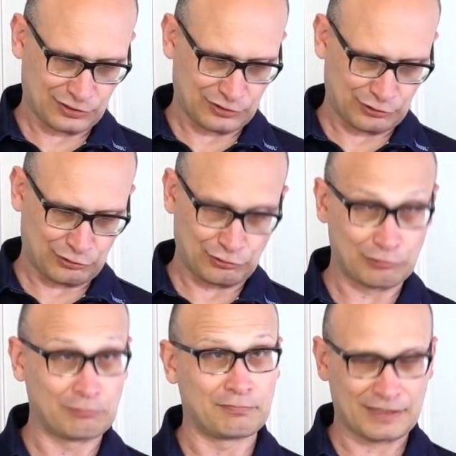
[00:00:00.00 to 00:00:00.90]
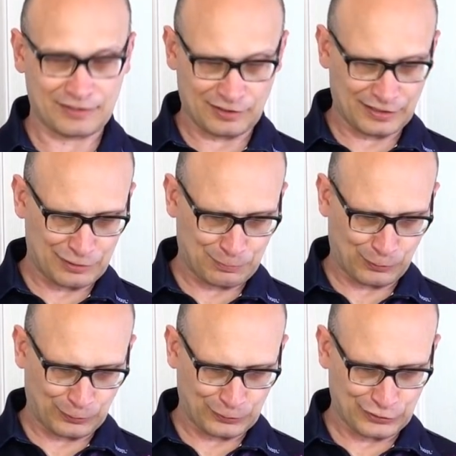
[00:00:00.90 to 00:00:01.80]
so that's a nice
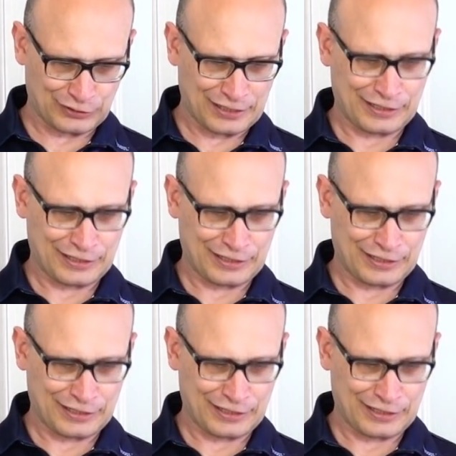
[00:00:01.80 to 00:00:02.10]
bonus.